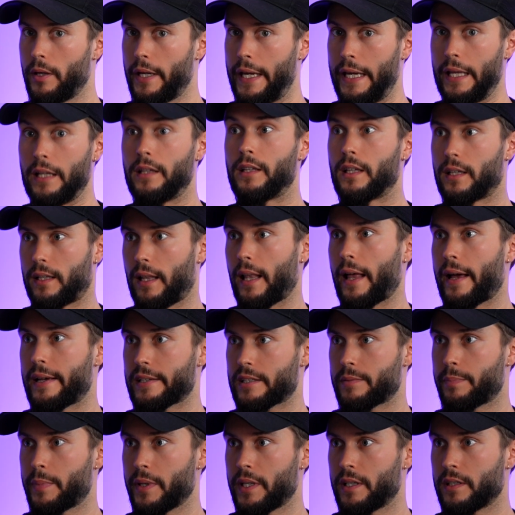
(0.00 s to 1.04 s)
in the class
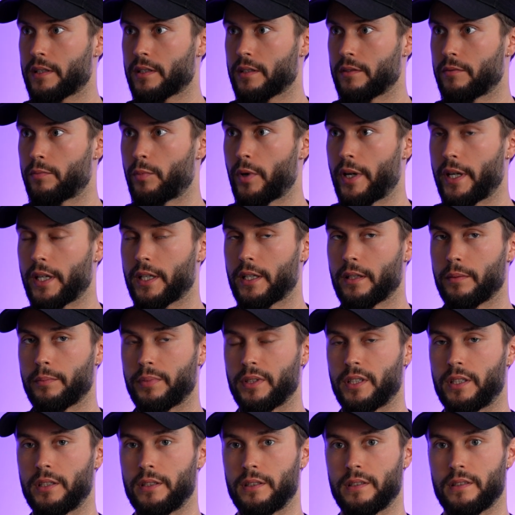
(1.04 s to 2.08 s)
space of mm-hmm. breaking
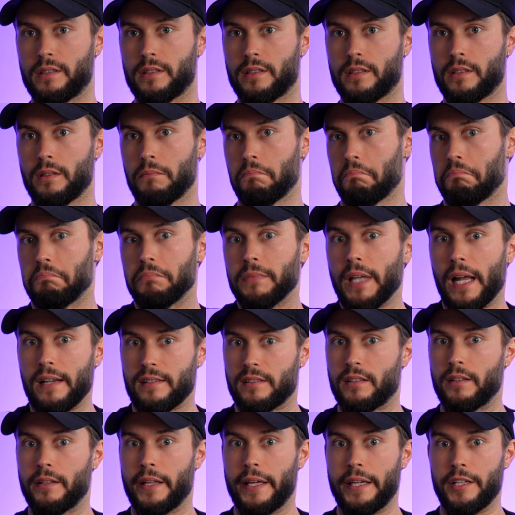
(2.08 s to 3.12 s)
because that's
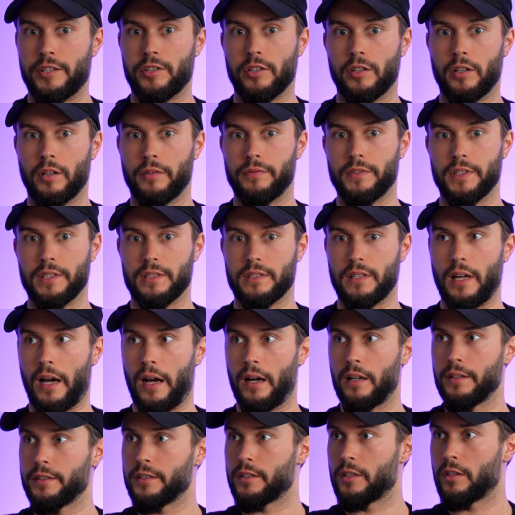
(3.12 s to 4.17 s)
the nature of the style, you